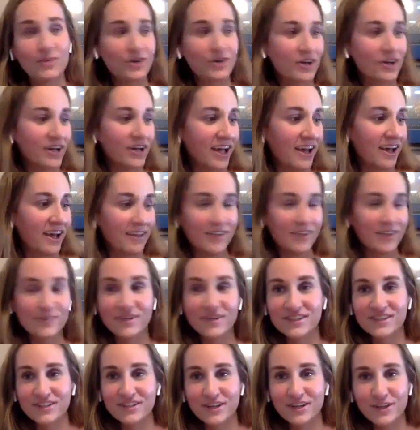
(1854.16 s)
the book, Athlete
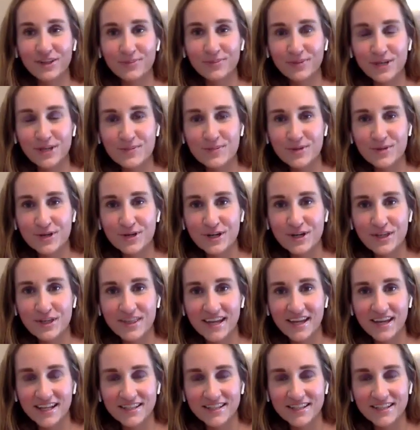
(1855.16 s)
Mental Health Playbook,
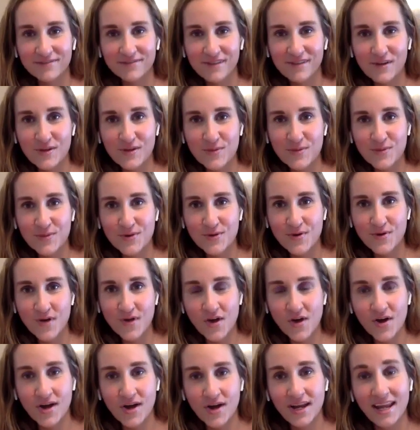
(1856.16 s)
that's available
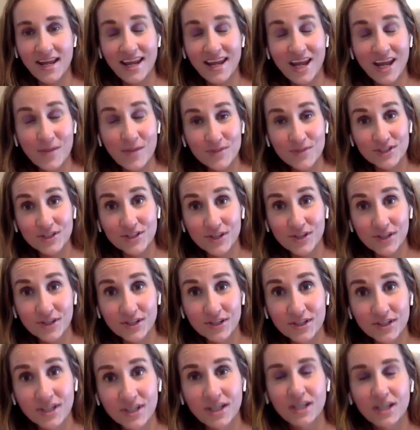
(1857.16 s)
on
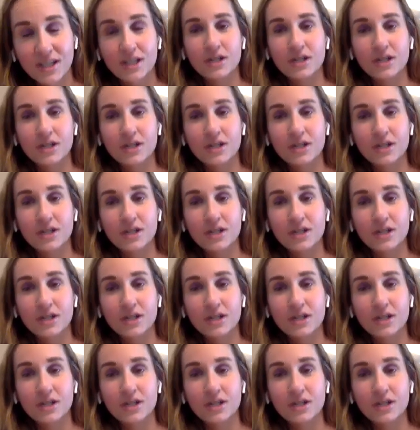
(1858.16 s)
Amazon.